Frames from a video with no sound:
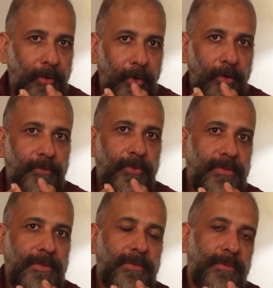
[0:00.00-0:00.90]
all of
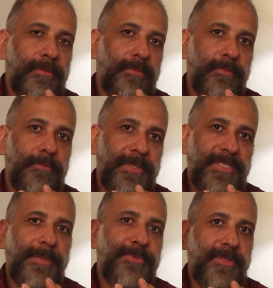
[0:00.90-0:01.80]
those
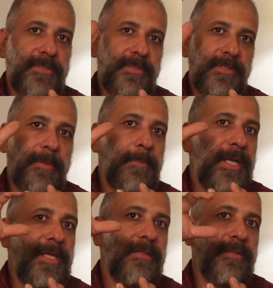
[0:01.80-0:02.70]
perceptions are
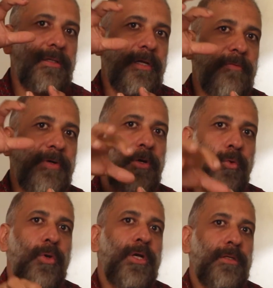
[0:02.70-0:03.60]
playing a relevant
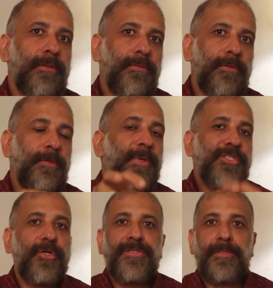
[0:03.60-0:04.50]
role in
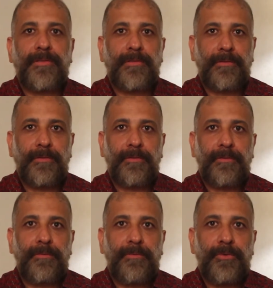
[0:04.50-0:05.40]
my choices.
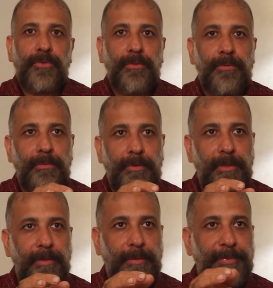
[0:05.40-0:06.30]
So
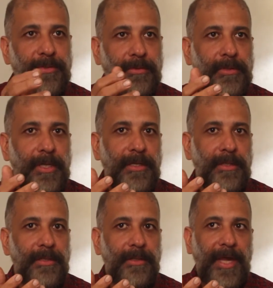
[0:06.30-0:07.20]

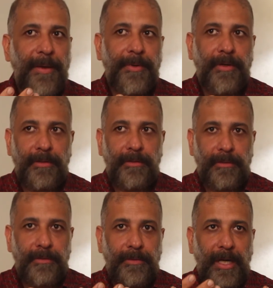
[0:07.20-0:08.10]
in a camera,
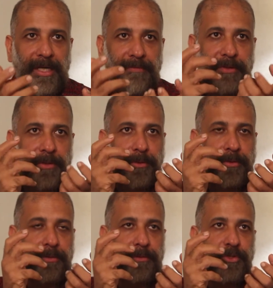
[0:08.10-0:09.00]
I have the
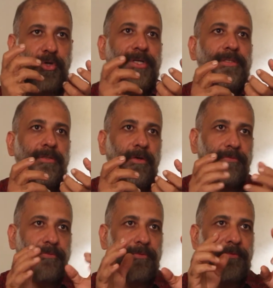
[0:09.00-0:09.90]
choice
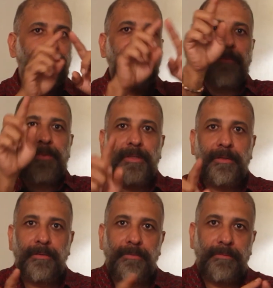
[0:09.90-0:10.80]
of
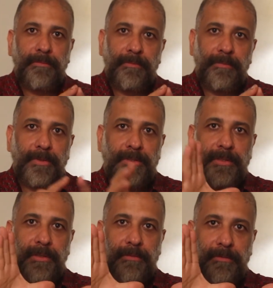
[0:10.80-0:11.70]
framing the
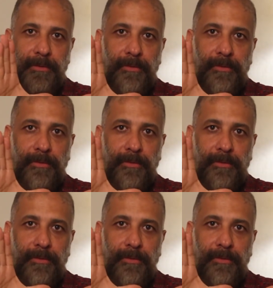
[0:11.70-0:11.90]
scene.